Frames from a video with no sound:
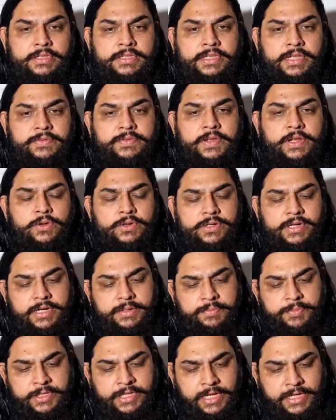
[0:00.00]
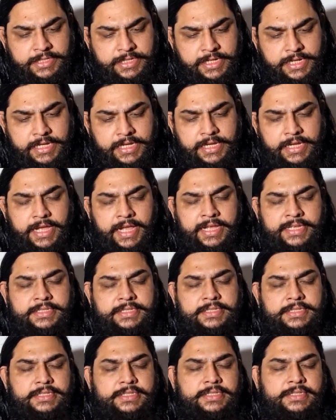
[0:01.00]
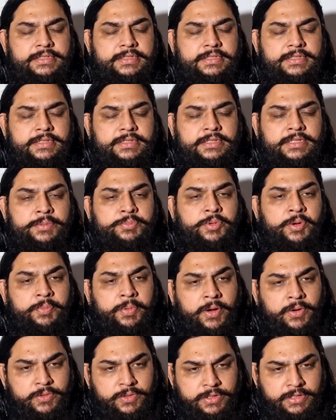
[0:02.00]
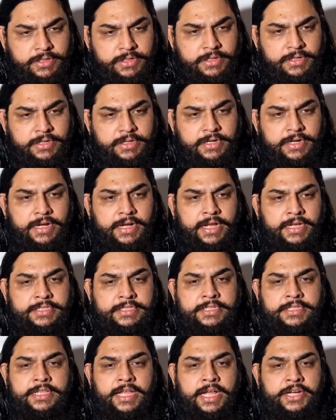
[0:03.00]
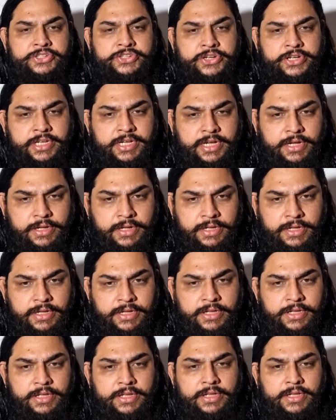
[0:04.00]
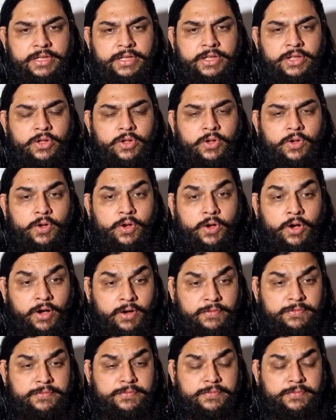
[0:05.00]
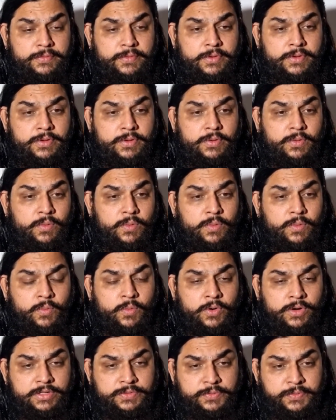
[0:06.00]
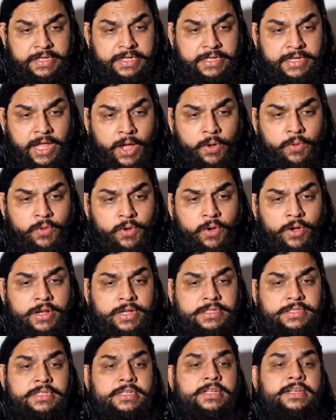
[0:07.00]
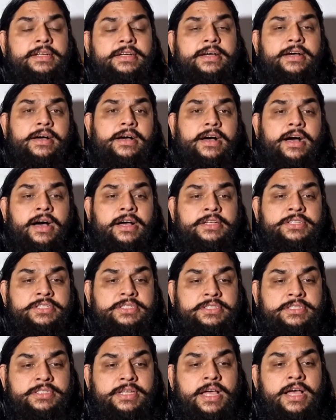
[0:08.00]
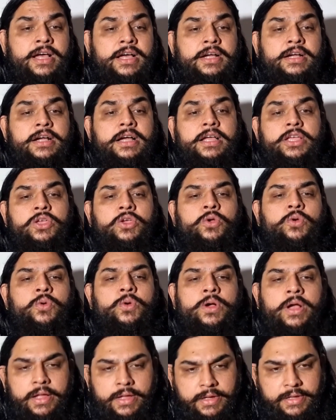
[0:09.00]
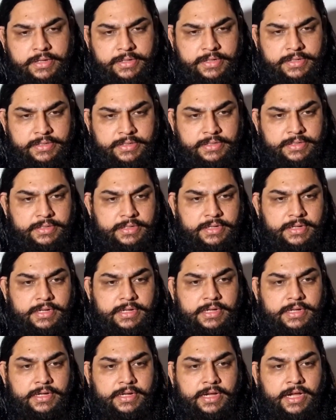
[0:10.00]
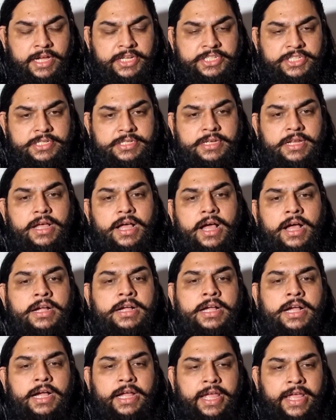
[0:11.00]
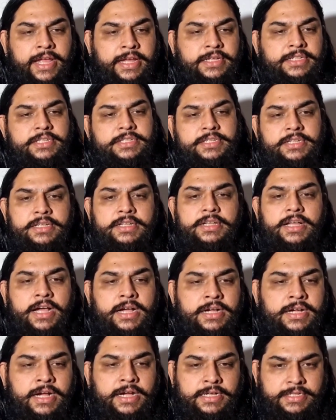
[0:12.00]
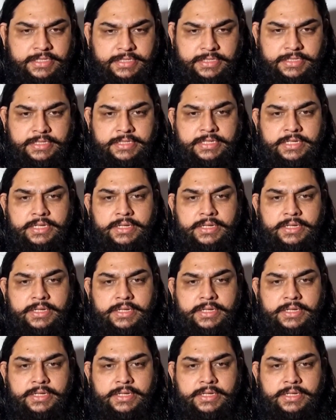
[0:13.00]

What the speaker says: Then we looked at Patanjali as the propounder, as a darshanika of what we now call as Ashtanga Yoga. Ashta Anga, 8 Angas.